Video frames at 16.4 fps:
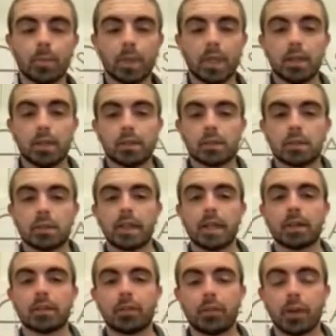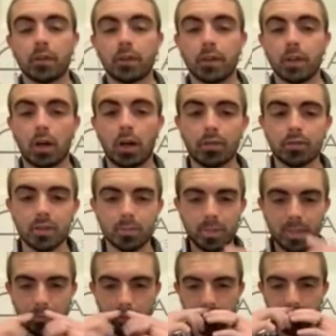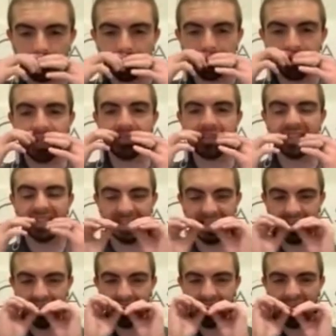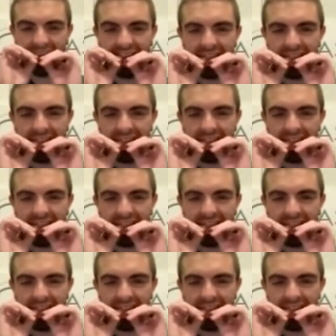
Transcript: in clinic fairly often, people complain of this, like,